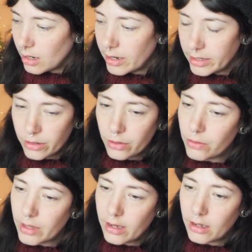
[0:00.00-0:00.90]
I know
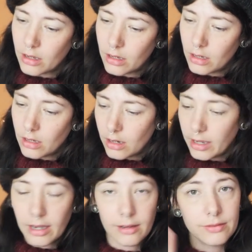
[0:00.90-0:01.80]
that I
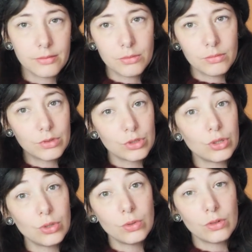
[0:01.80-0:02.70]
have
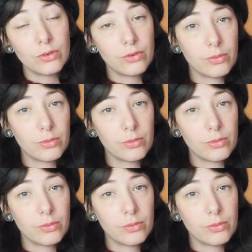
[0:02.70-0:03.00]
two of